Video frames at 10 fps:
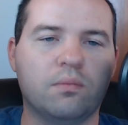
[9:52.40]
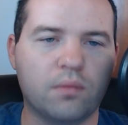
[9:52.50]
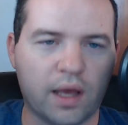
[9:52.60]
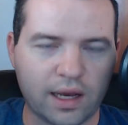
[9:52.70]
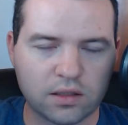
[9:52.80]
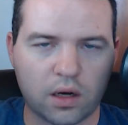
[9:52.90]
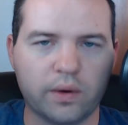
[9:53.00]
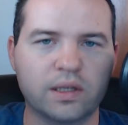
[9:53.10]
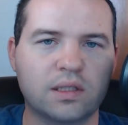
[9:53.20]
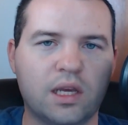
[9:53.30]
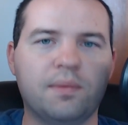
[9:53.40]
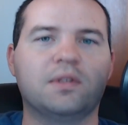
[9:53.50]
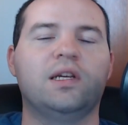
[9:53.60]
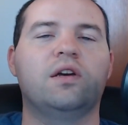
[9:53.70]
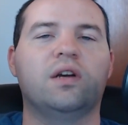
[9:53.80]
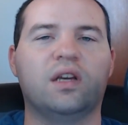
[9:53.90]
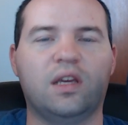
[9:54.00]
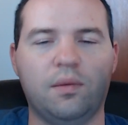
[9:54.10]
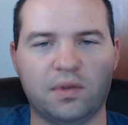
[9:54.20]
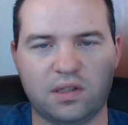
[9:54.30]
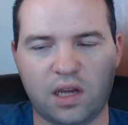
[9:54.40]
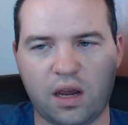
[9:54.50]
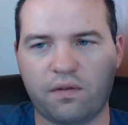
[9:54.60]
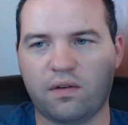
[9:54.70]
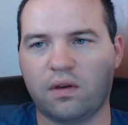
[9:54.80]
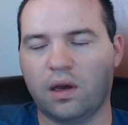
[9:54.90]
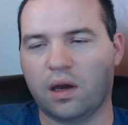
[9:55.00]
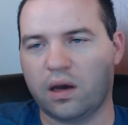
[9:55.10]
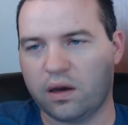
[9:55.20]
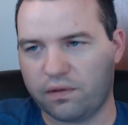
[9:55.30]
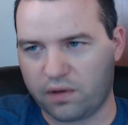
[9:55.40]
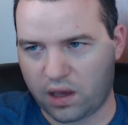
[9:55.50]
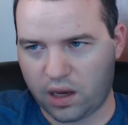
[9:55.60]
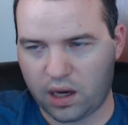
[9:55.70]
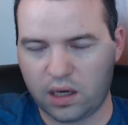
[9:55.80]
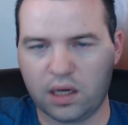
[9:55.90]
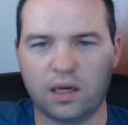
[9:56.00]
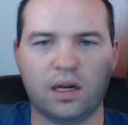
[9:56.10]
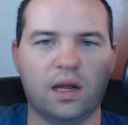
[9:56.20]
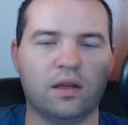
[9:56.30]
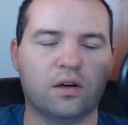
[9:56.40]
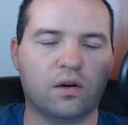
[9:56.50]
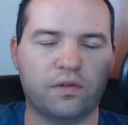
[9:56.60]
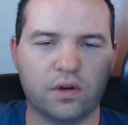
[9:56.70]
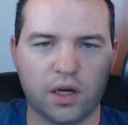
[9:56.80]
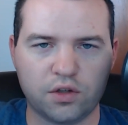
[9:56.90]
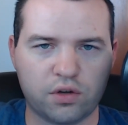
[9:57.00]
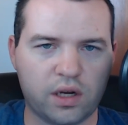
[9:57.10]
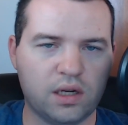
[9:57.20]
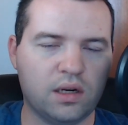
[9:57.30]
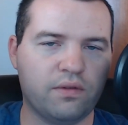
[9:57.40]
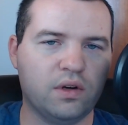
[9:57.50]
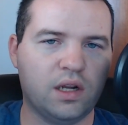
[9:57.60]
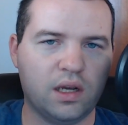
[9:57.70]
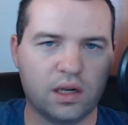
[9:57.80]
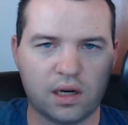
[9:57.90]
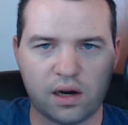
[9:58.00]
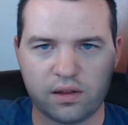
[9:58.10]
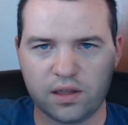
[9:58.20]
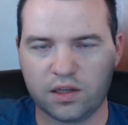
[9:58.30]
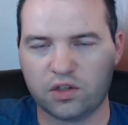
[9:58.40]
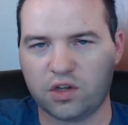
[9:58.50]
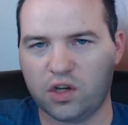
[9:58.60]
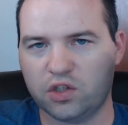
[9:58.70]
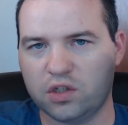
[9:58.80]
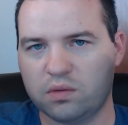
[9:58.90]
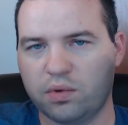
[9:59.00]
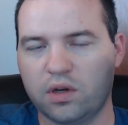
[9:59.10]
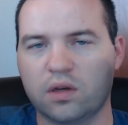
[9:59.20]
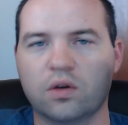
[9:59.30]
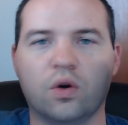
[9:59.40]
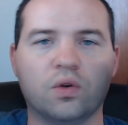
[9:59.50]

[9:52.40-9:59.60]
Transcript: as always, keep it secret, keep it safe, Uh, if you can, get it, you know, if you're not trading every day, get it out of the exchanges, put it in cold